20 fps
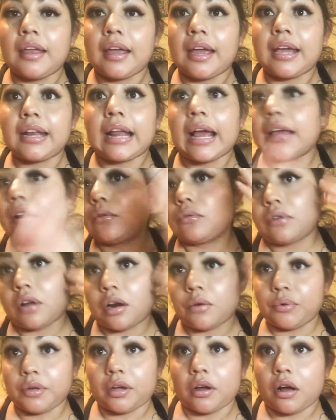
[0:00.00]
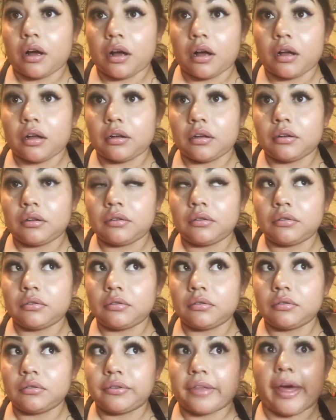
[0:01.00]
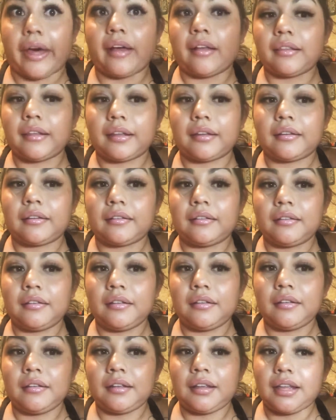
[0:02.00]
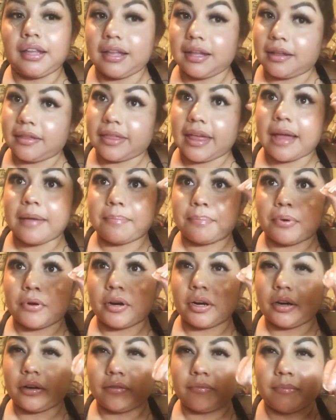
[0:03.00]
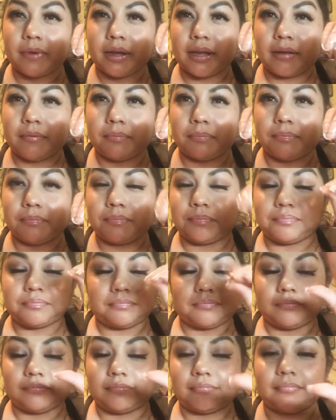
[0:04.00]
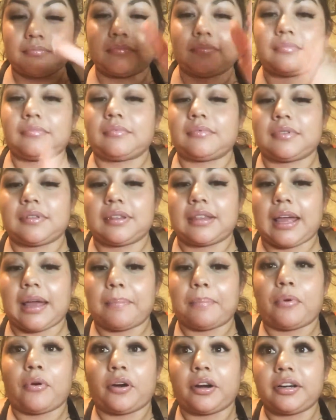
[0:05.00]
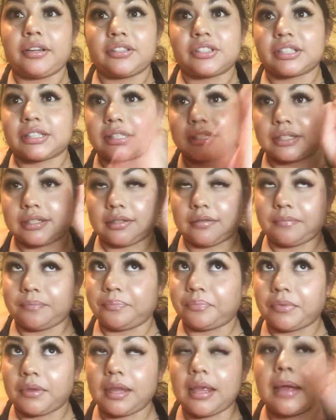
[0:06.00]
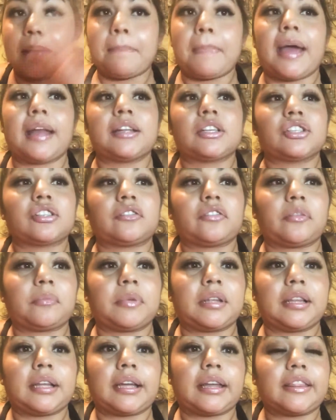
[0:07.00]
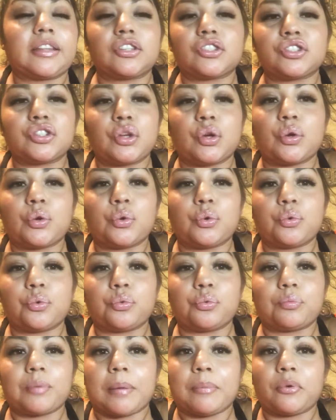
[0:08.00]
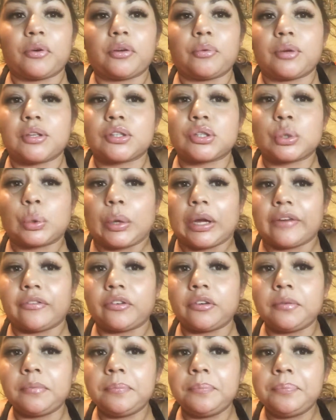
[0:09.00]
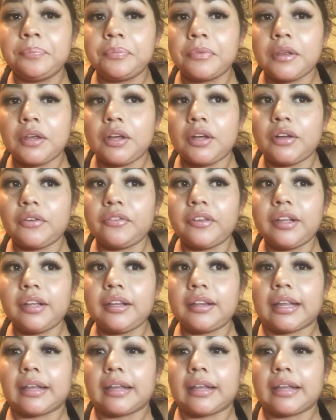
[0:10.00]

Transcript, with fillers: And I do not recall that. Like it, that part of my that part just vanished for me. Like there's no memory whatsoever of it.